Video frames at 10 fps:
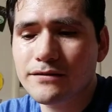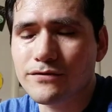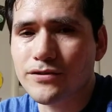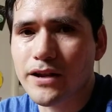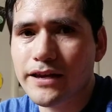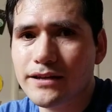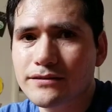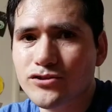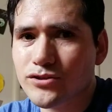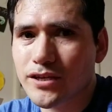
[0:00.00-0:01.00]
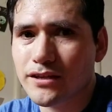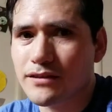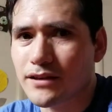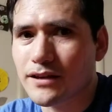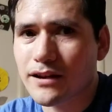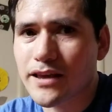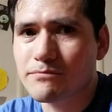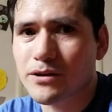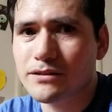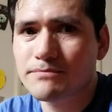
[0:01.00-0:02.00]
If you like it, just hit the
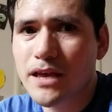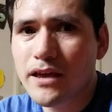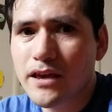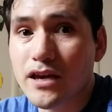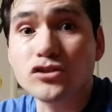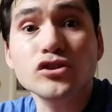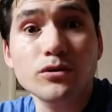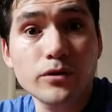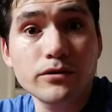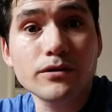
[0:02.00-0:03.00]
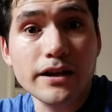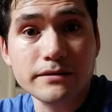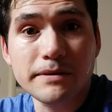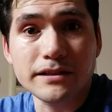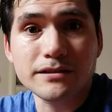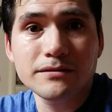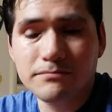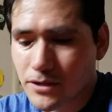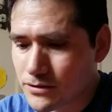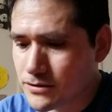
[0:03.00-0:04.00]
like button and share with your classmates
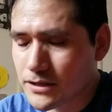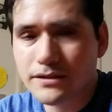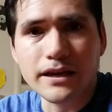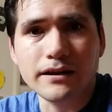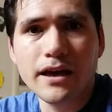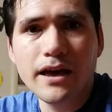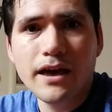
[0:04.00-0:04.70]
because this can